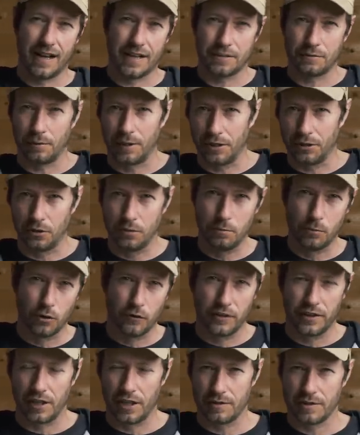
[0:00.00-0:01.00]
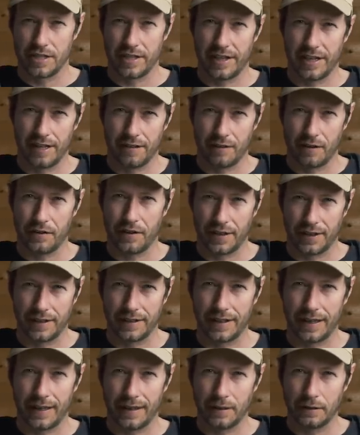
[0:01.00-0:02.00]
as we do more videos in here, I
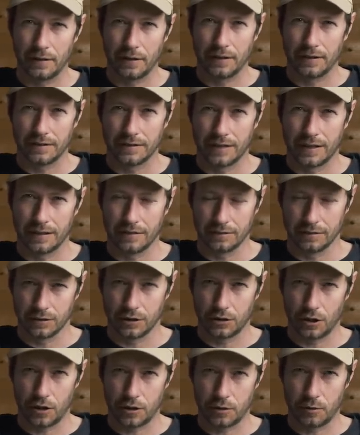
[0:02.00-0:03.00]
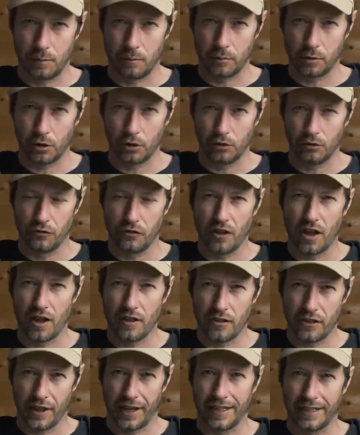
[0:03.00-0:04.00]
think it'll start to improve
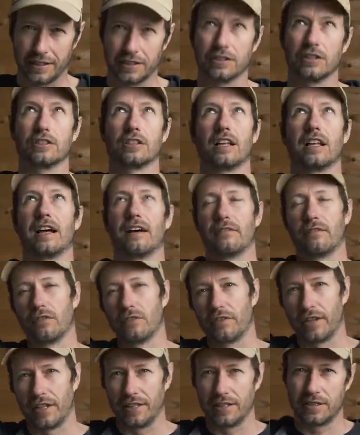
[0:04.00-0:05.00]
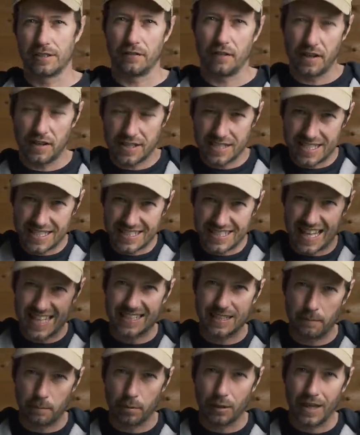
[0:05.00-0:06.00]
things, because I'll have things
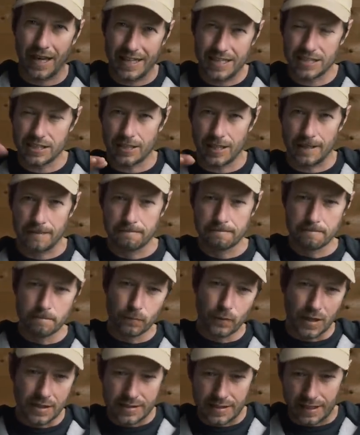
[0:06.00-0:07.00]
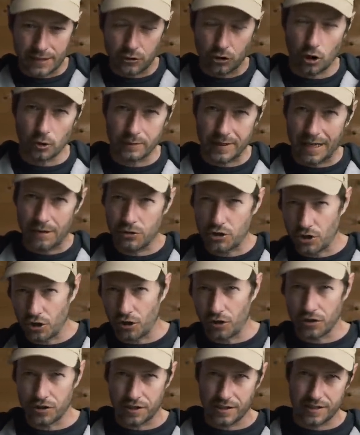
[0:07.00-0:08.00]
set in place to take top-down
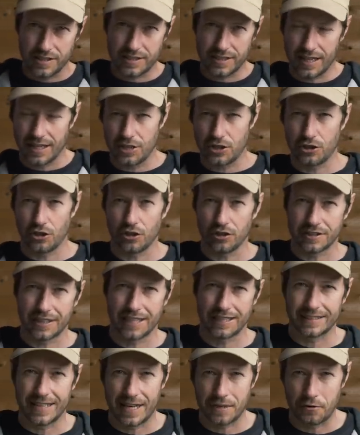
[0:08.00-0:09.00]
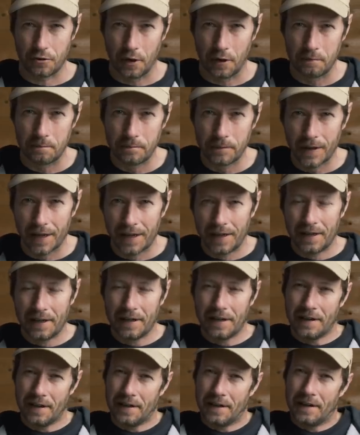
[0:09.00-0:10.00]
shots and side shots, etc.
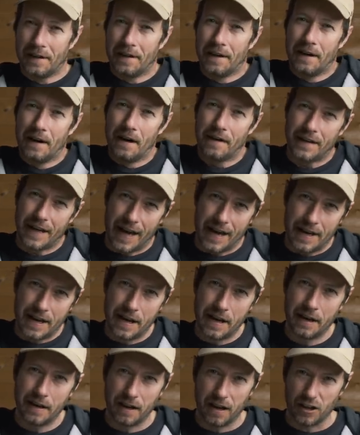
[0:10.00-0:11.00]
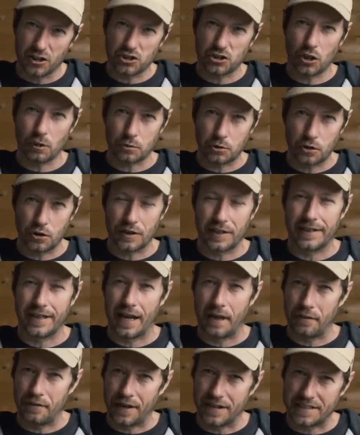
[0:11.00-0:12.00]
Okay, I'll stop talking
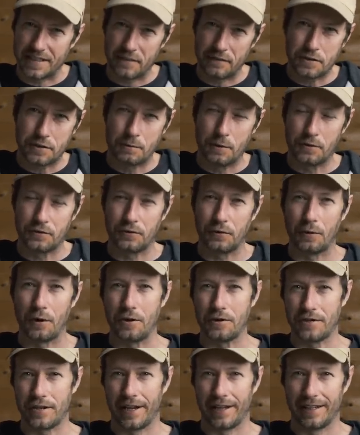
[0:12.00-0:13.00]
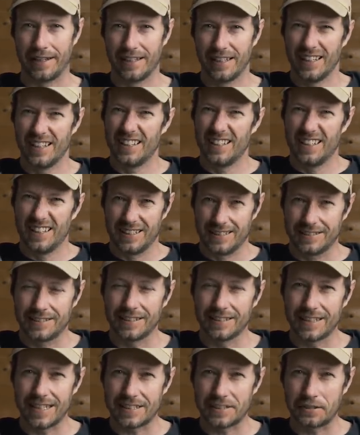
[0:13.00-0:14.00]
now. Thanks ever so much for watching, and
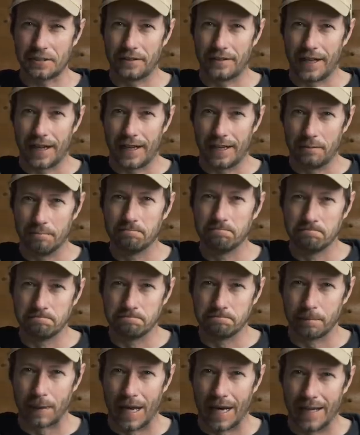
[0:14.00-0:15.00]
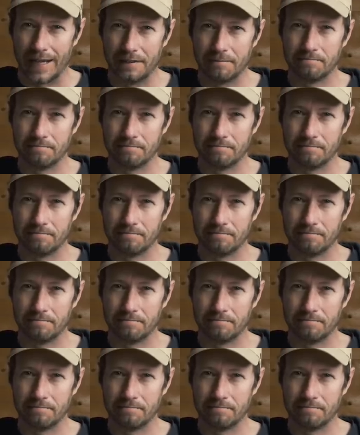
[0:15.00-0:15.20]
until next Sunday, bye.